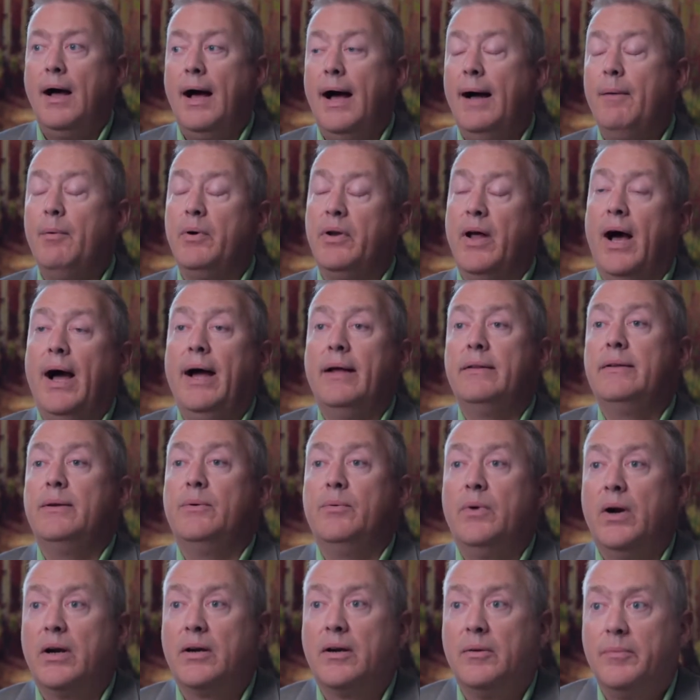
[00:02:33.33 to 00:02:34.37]
I would highly
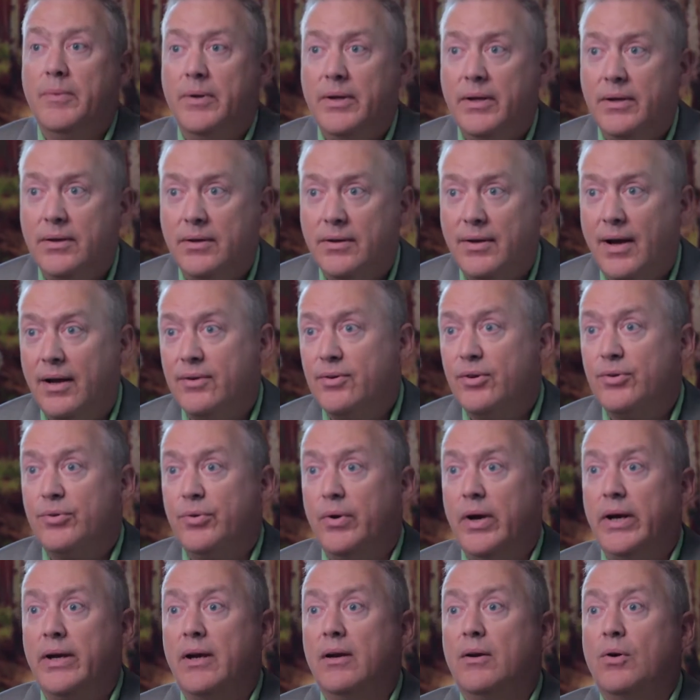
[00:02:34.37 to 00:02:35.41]
recommend Dr.
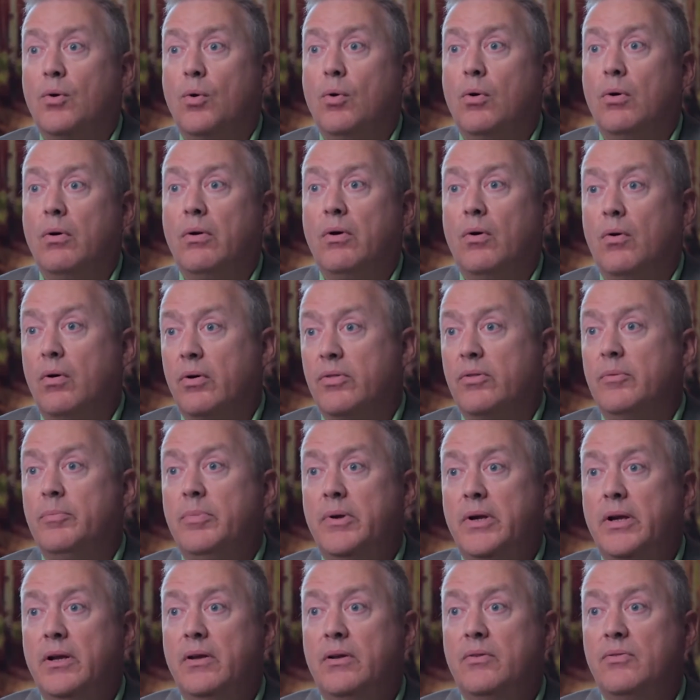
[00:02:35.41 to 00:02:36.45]
Drake and Core
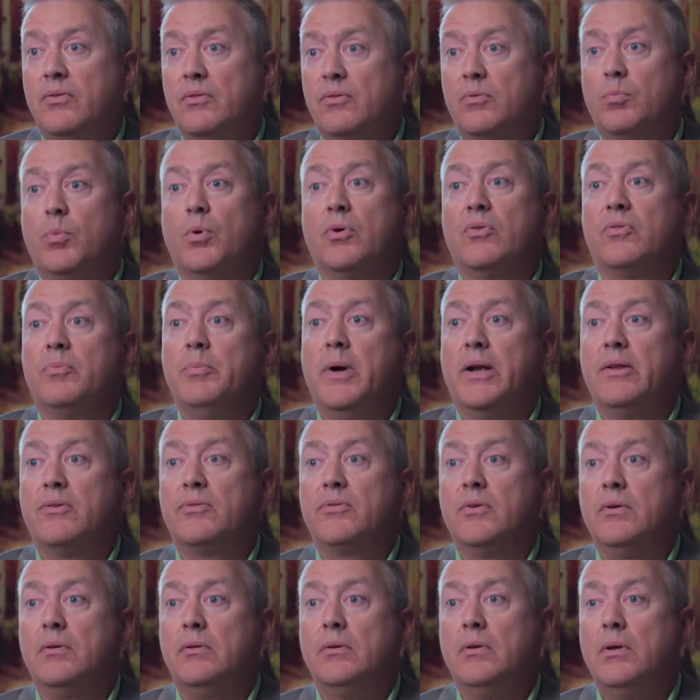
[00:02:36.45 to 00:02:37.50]
Orthopedics and Sports
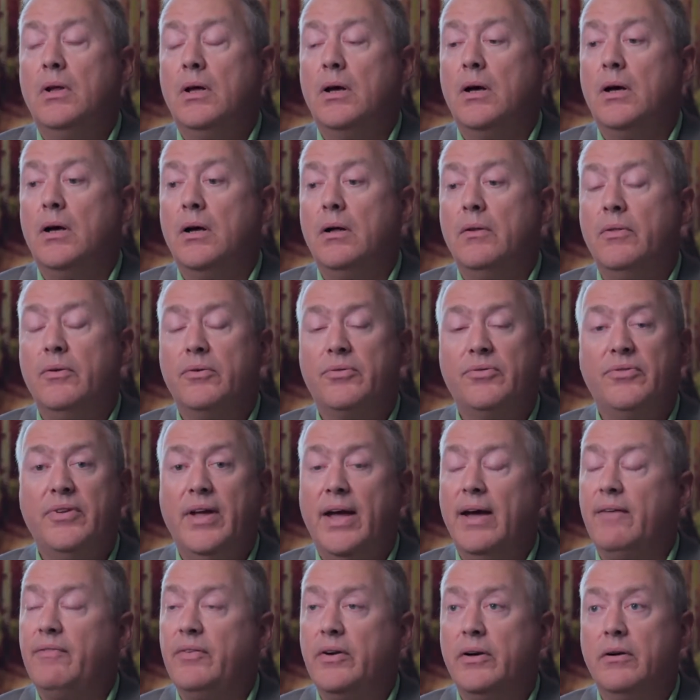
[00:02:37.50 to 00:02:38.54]
Medicine. The
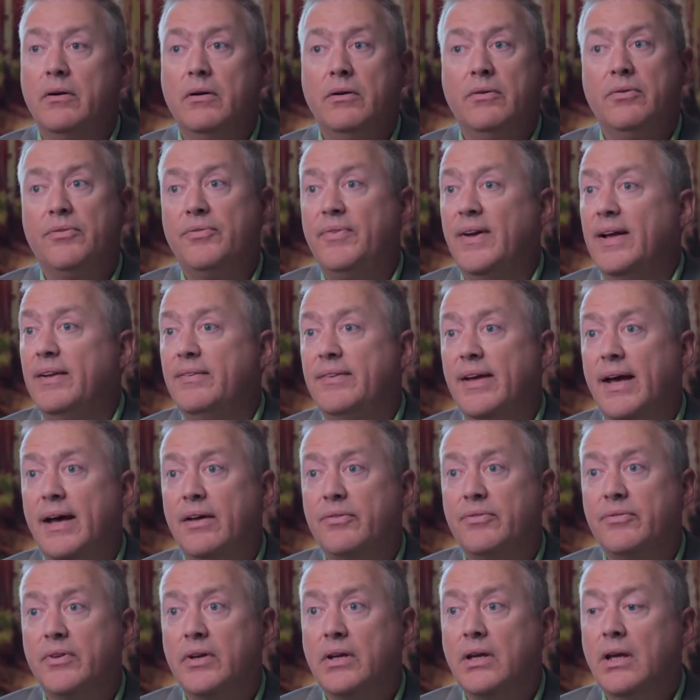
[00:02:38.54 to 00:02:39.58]
staff here is
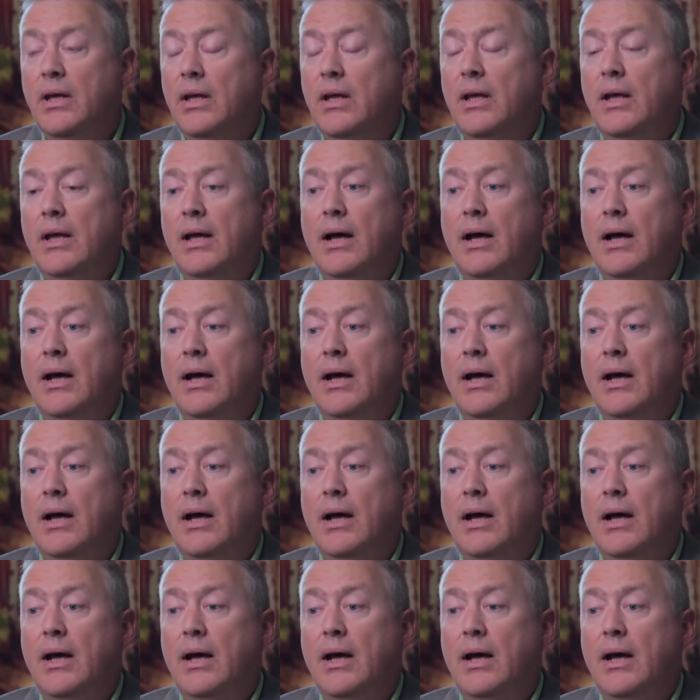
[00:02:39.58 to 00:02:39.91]
fantastic.